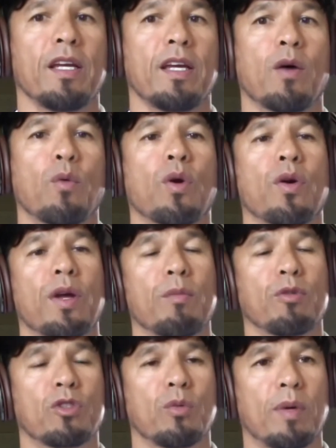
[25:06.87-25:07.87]
and we were able
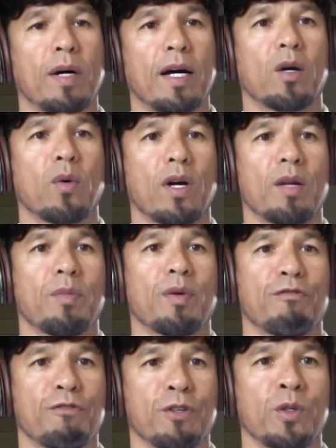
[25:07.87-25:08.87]
to buy quite a bit of
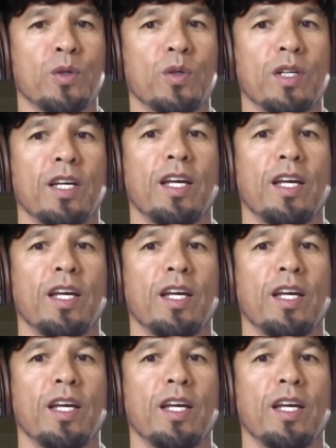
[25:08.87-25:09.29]
food.